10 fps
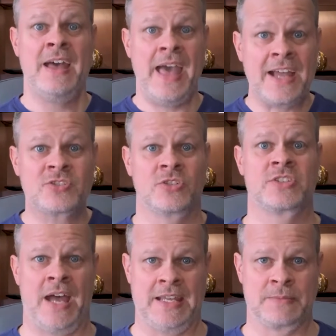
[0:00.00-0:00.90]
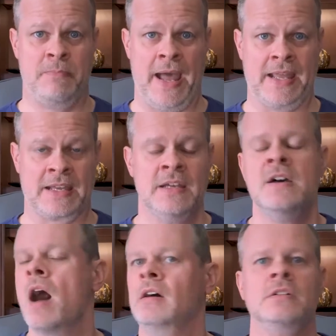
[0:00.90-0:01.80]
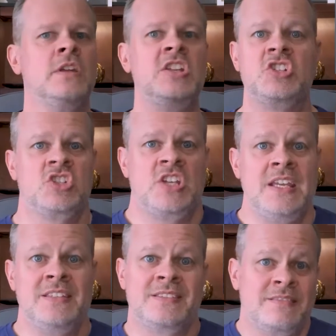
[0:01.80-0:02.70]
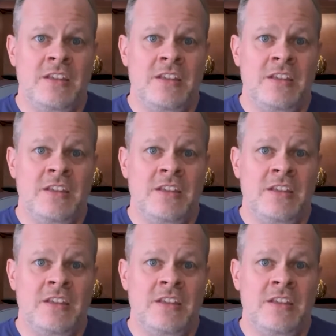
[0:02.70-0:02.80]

exercise bike. And she's